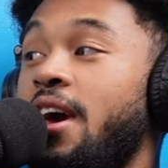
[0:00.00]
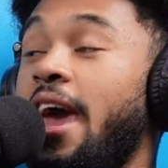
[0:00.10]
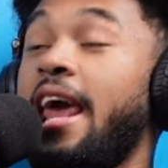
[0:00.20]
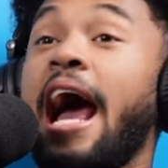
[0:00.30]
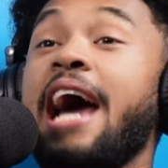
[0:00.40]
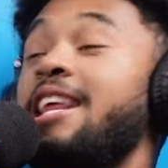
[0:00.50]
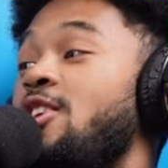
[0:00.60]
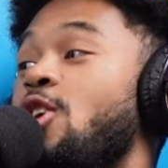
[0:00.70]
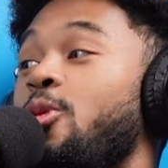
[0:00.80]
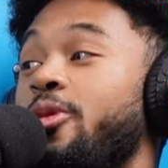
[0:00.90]
and I
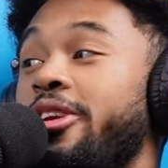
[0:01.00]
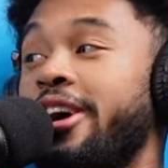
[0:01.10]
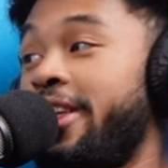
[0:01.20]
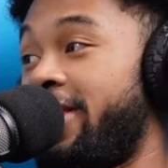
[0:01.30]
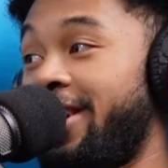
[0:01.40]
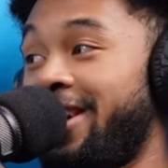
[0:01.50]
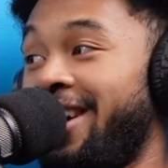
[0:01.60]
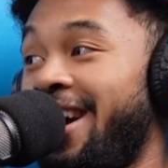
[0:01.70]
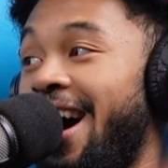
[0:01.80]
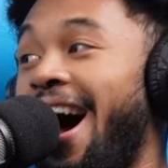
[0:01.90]
didn't know nothing.
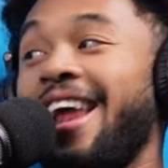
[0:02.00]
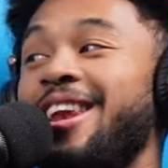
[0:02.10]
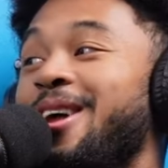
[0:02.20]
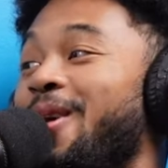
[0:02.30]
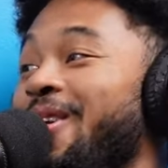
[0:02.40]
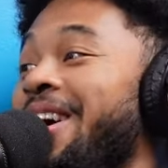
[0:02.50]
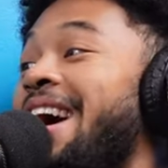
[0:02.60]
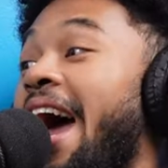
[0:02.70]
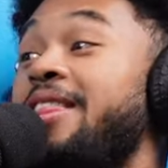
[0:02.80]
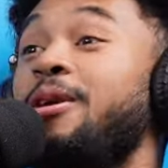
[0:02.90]
I didn't know,
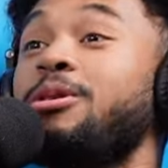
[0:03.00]
and there